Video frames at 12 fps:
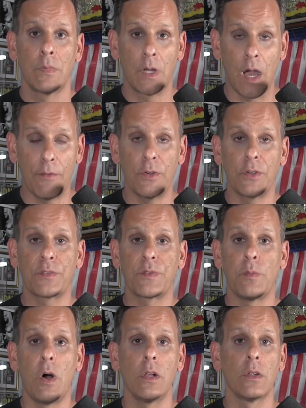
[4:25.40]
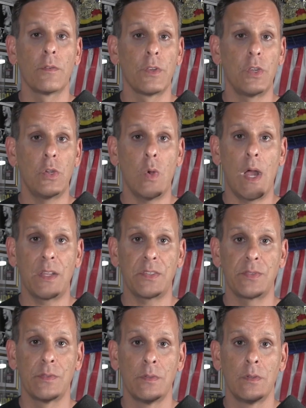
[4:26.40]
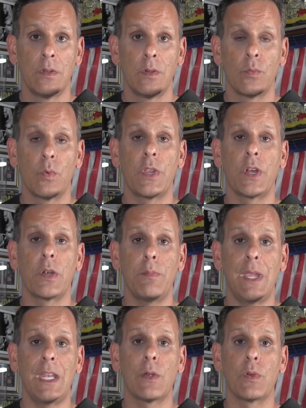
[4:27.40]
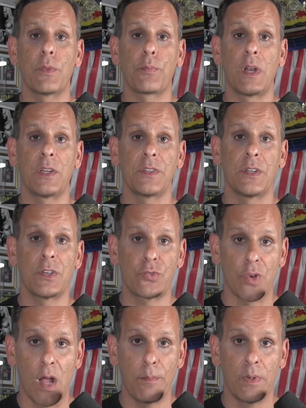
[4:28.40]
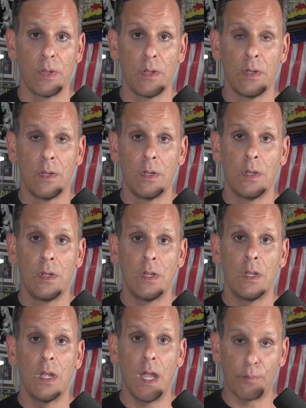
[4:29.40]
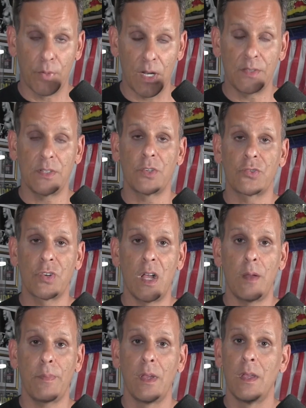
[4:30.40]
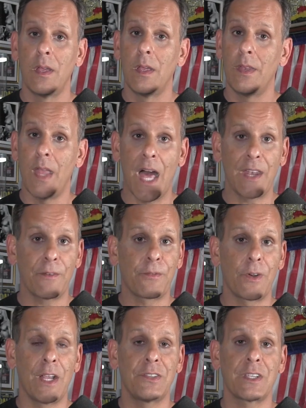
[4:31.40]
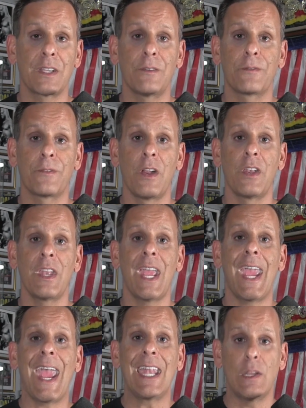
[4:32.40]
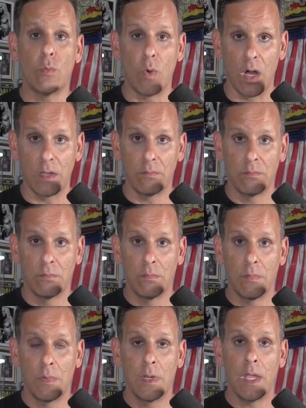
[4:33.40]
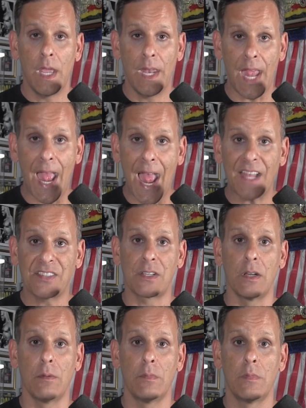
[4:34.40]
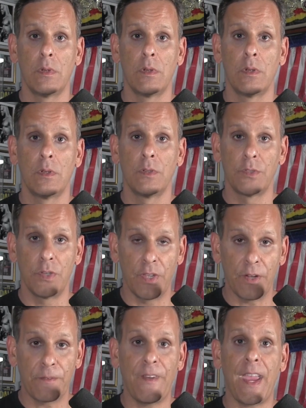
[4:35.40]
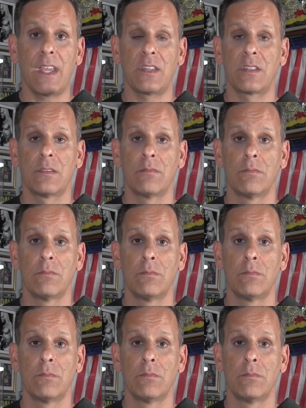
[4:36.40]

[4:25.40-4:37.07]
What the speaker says: governors from all over the U.S. were there meeting with President Trump. And President Trump, not afraid to confront anyone and ask them to their face